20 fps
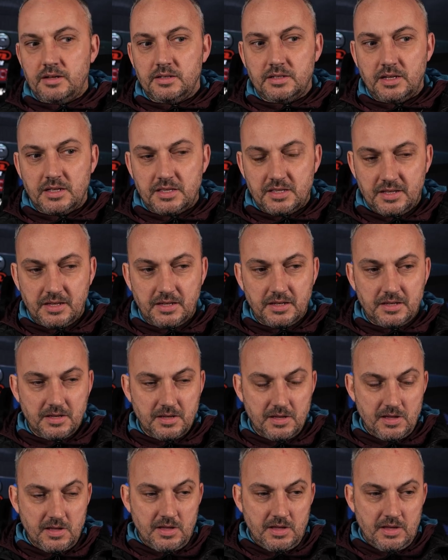I, I think,
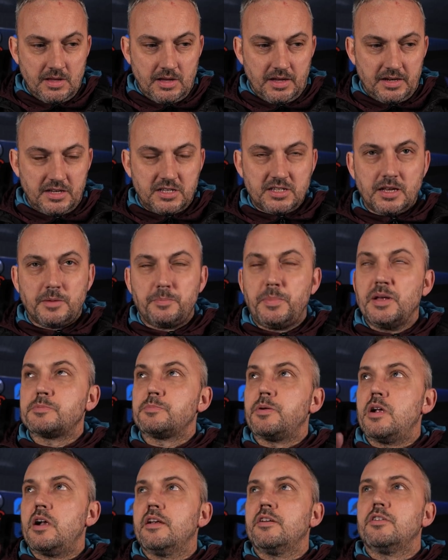and he said the best
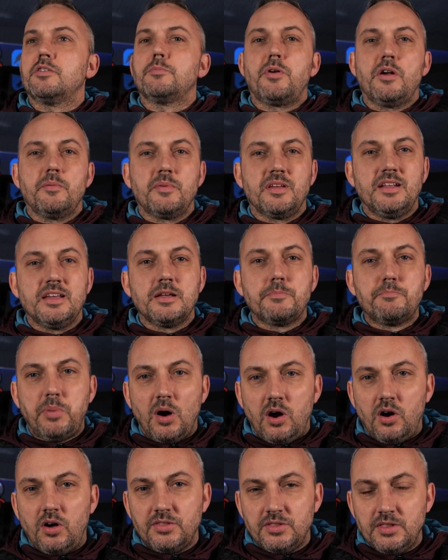player in the Premier League,
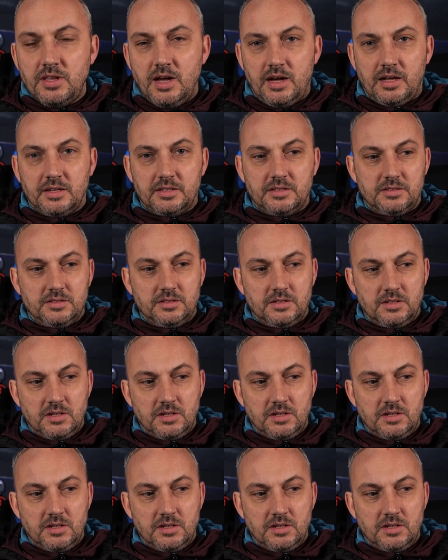bar none.